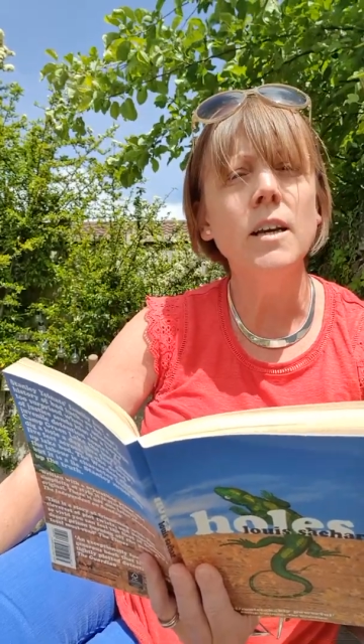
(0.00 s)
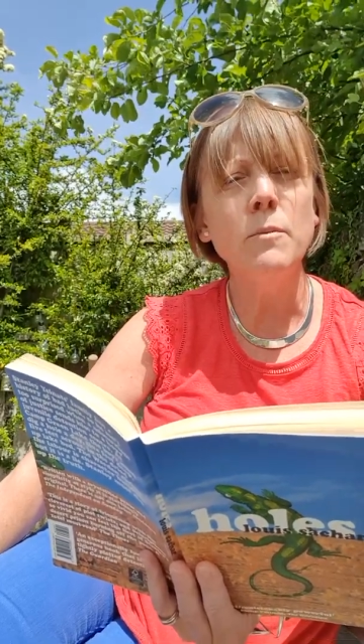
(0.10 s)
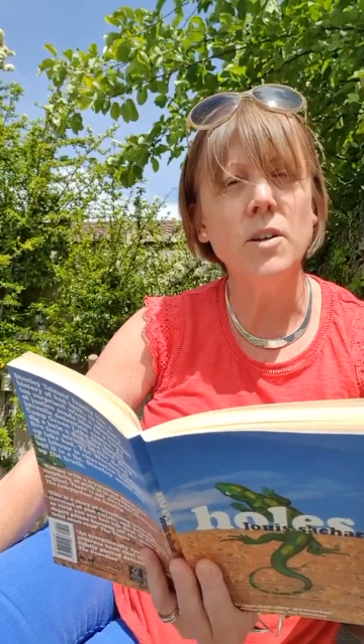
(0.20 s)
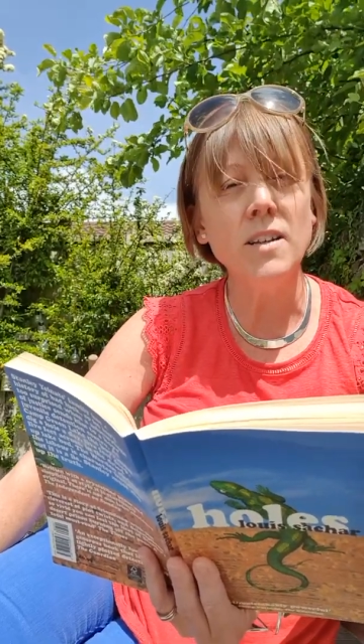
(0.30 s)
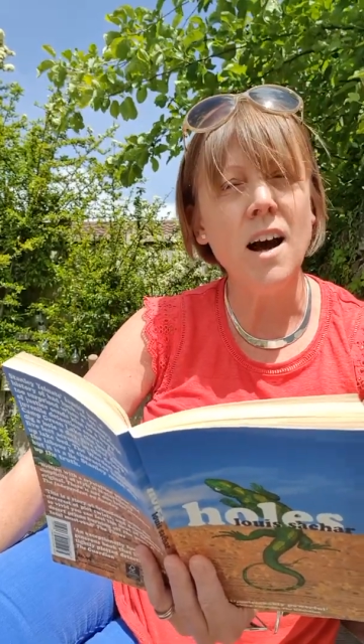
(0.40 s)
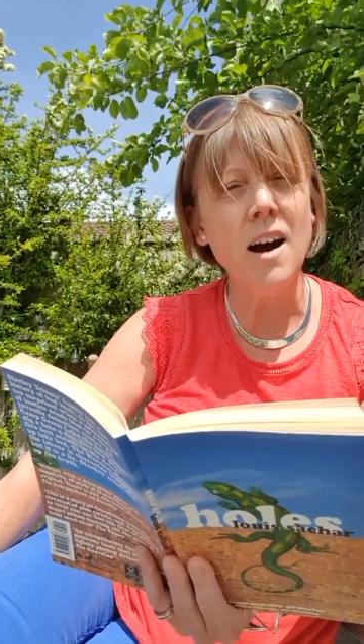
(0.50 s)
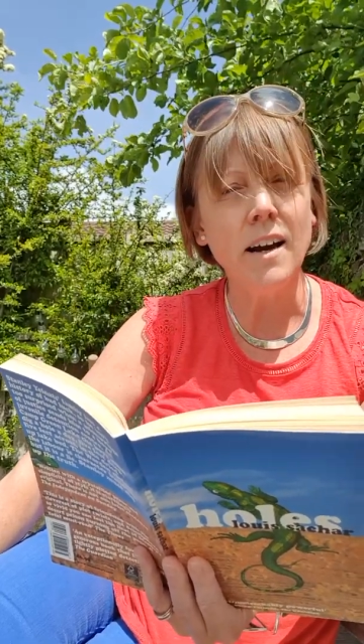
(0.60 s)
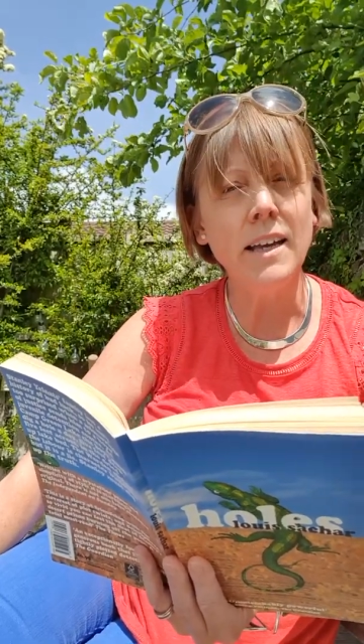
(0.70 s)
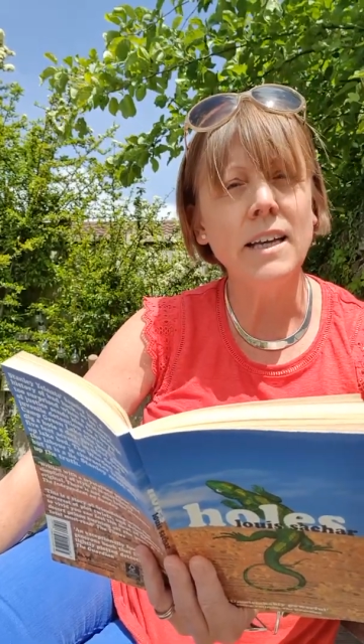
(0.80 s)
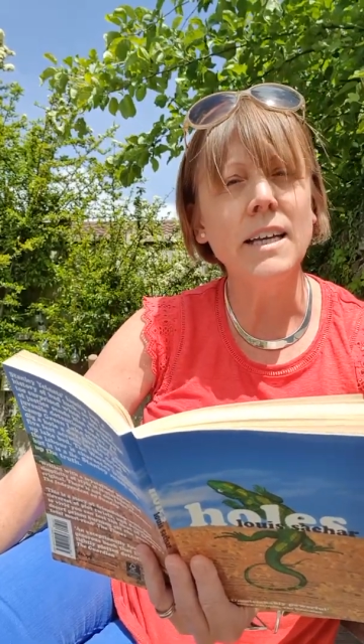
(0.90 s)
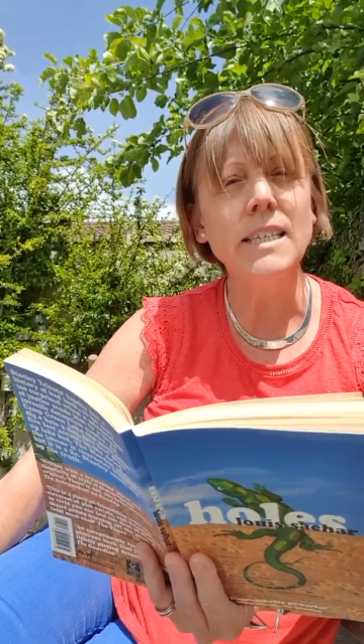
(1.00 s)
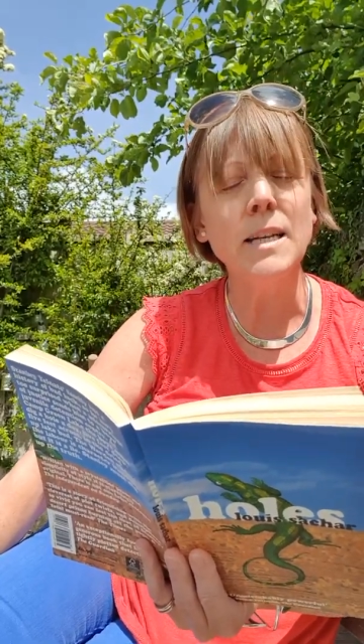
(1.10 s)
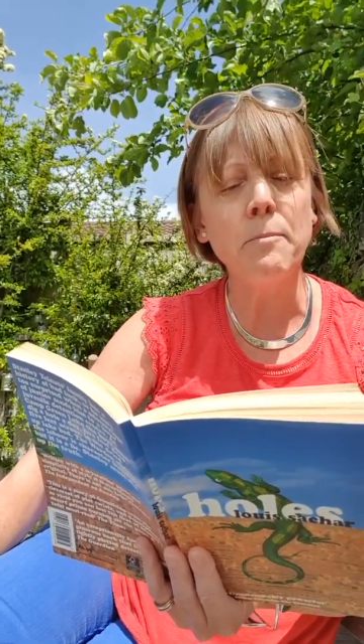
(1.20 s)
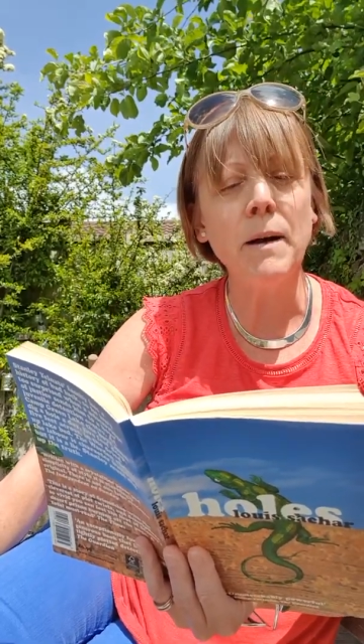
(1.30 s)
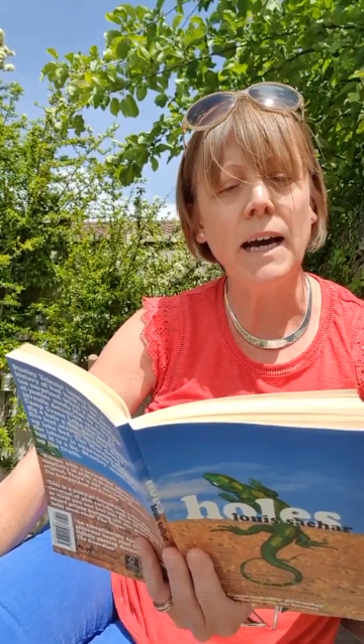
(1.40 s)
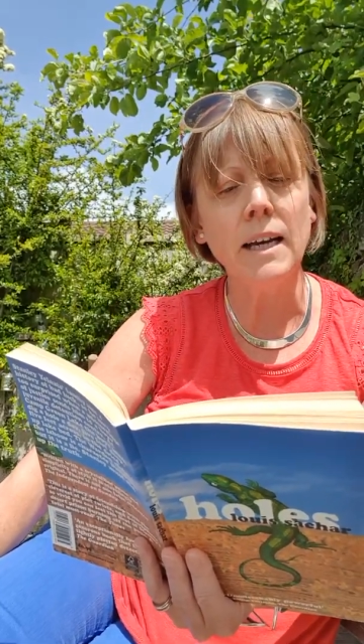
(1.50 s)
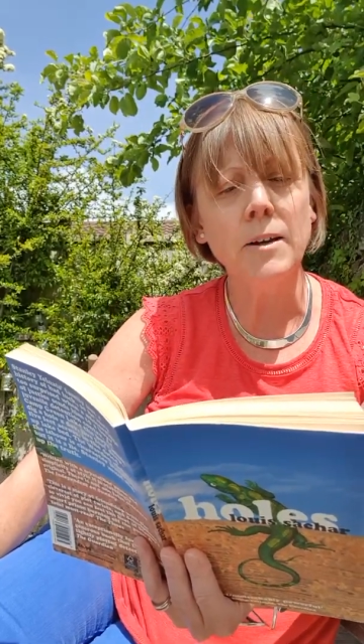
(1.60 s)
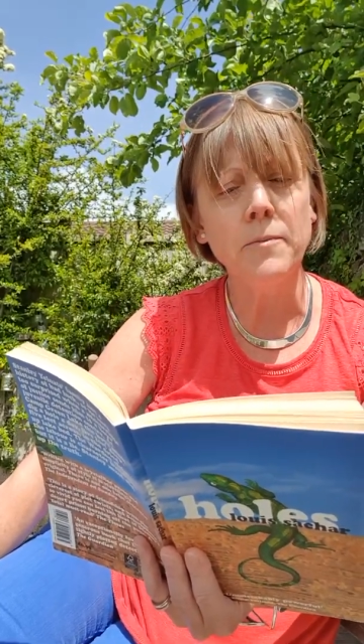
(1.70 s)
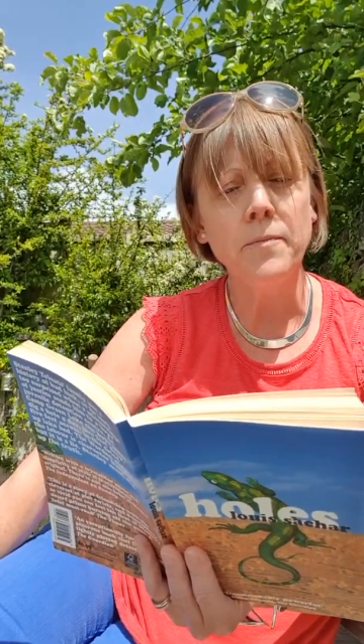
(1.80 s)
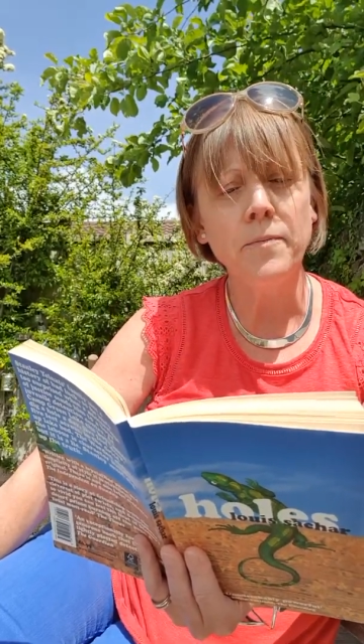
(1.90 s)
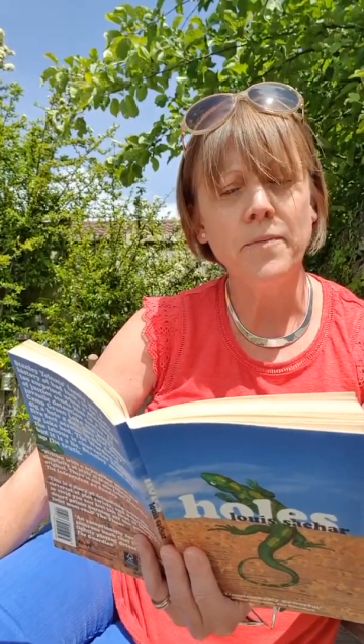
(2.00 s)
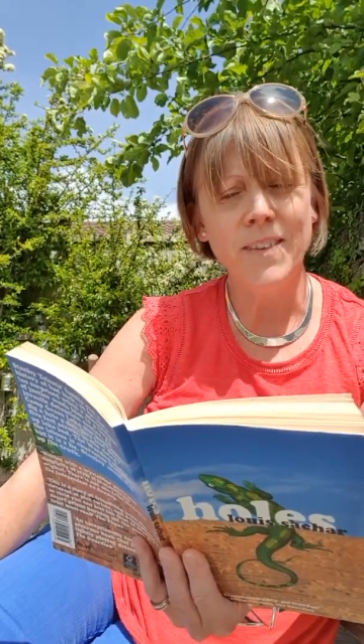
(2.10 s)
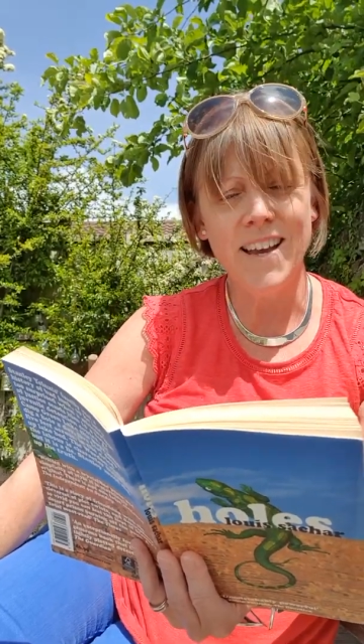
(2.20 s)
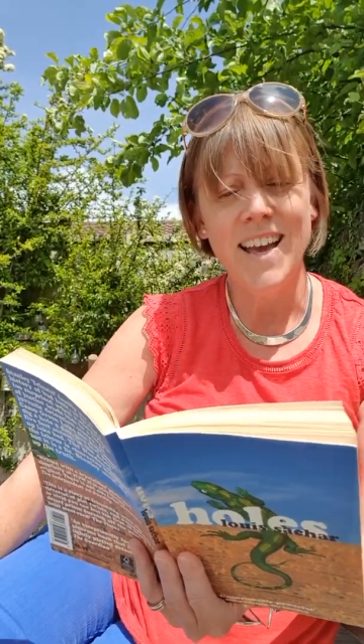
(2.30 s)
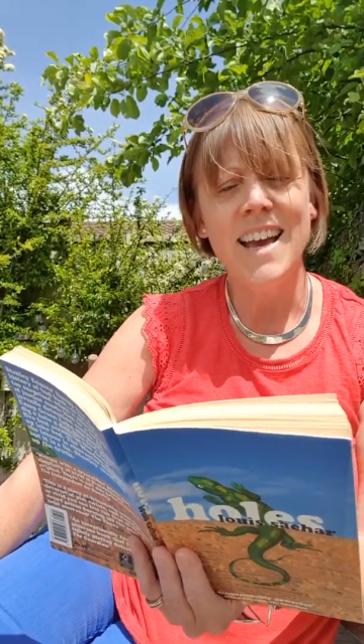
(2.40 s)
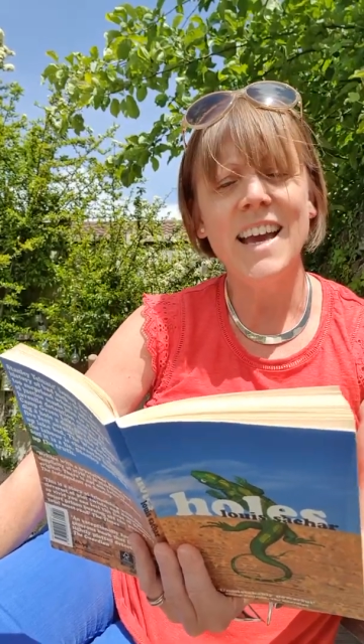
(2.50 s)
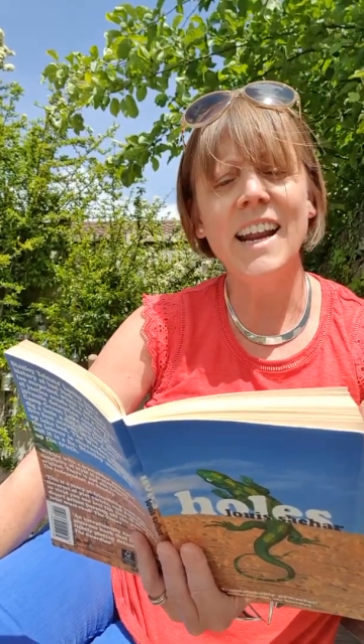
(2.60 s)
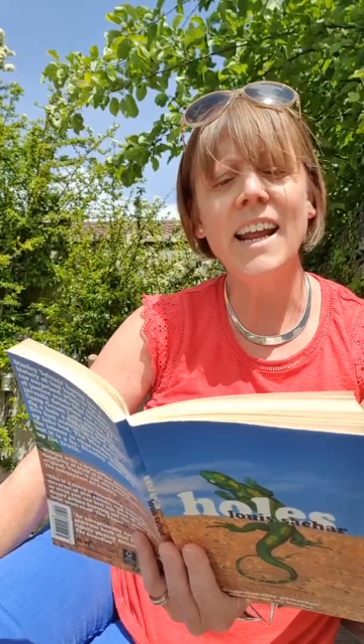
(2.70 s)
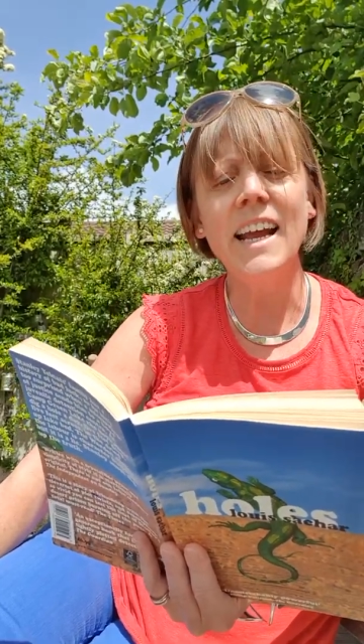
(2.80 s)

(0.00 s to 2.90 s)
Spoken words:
"because I kissed him back." "It ain't